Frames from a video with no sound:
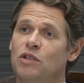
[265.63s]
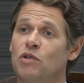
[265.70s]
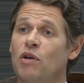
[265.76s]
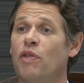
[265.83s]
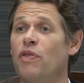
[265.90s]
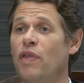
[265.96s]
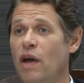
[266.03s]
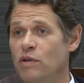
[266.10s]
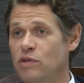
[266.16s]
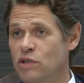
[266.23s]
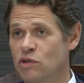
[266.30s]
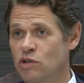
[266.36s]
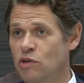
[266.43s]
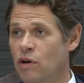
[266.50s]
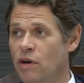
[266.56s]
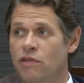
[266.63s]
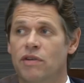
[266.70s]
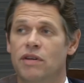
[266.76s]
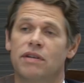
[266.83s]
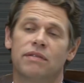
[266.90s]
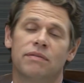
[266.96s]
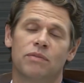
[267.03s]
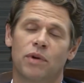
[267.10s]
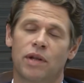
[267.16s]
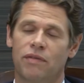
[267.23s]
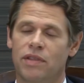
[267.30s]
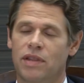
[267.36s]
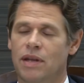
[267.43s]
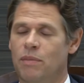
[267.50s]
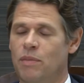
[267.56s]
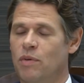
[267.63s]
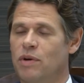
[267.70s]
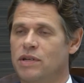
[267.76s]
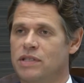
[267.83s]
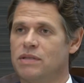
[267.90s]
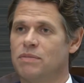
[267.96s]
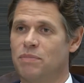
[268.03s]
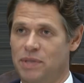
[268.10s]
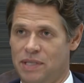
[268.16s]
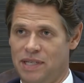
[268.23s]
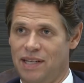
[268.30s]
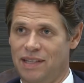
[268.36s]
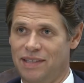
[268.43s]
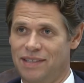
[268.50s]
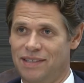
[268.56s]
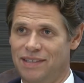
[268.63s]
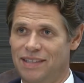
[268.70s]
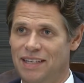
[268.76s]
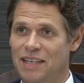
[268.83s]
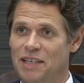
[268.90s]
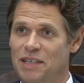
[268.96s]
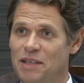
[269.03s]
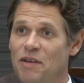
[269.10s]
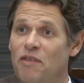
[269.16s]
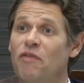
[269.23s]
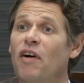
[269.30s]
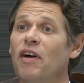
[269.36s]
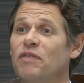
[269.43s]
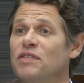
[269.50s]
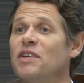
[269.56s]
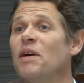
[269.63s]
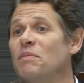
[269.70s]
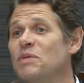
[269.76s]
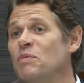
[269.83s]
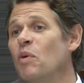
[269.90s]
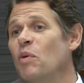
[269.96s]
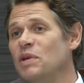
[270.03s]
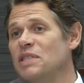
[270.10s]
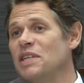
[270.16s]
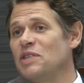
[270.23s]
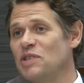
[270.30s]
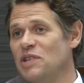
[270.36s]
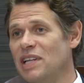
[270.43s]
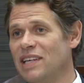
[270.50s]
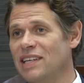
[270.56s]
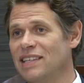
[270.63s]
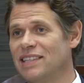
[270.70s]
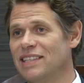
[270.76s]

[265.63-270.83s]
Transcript: to 1,200 and whatever the number was %, 5 times more essentially.